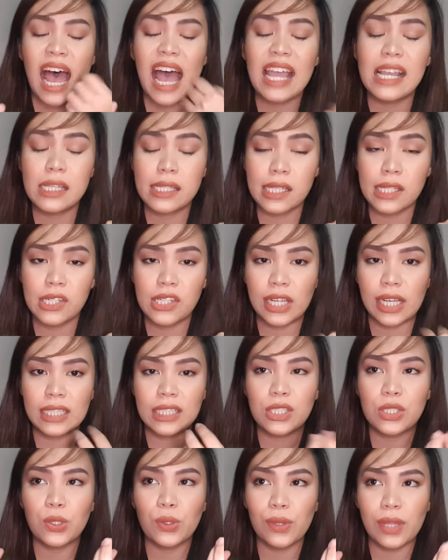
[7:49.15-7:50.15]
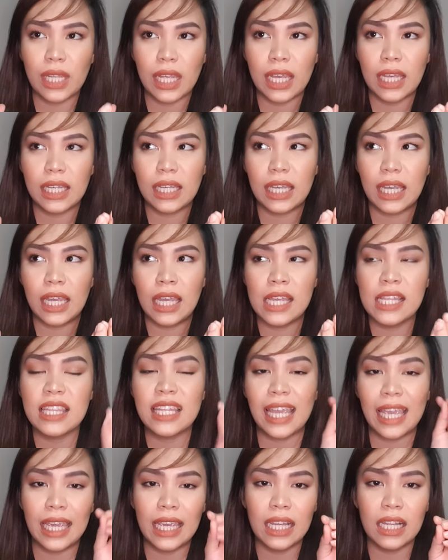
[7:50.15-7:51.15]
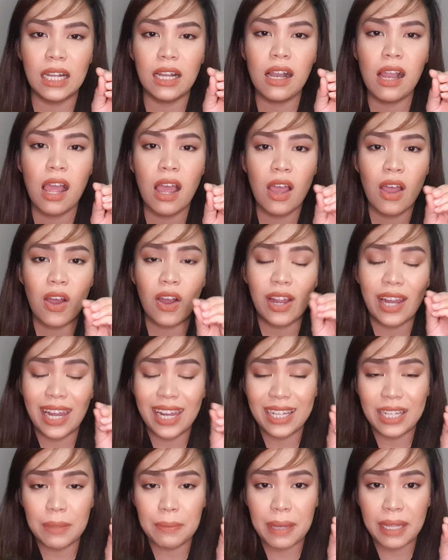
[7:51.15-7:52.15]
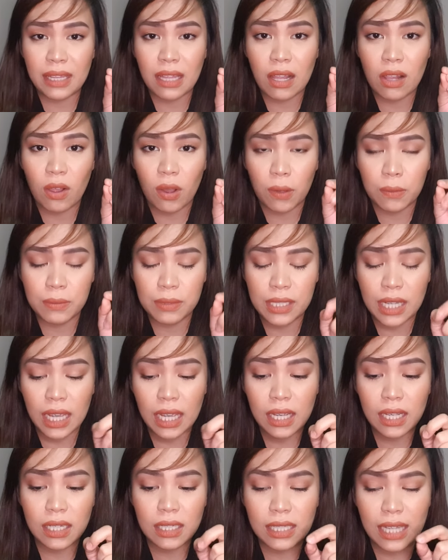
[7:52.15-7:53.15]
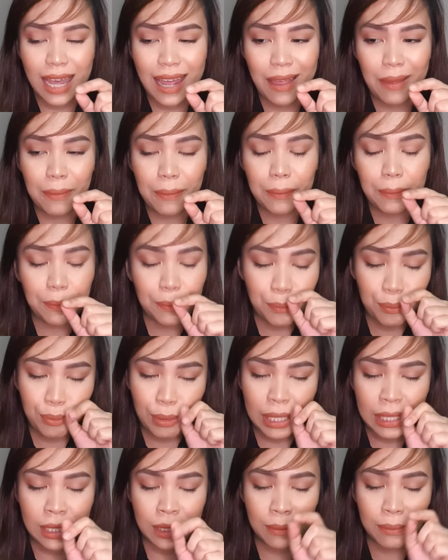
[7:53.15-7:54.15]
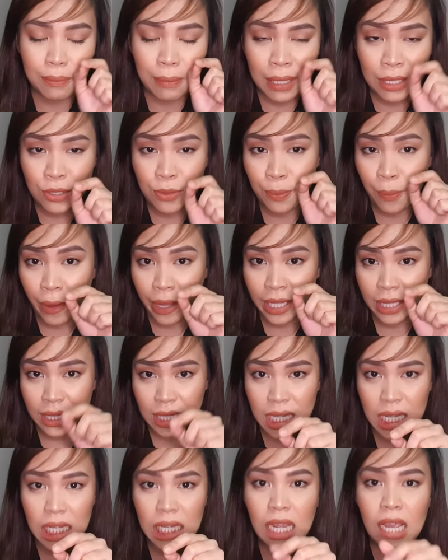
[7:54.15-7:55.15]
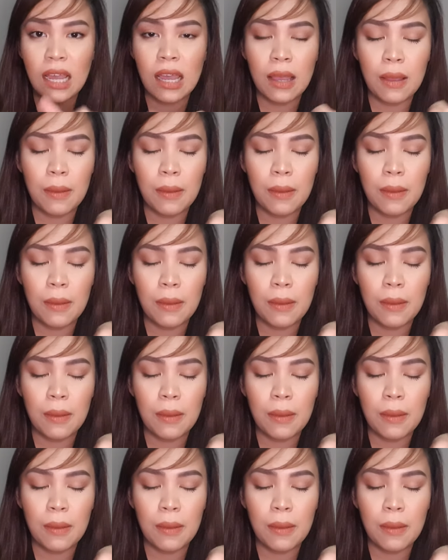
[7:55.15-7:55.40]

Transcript: I suggest you take a nail or any metal object na pwede, medyo pointy.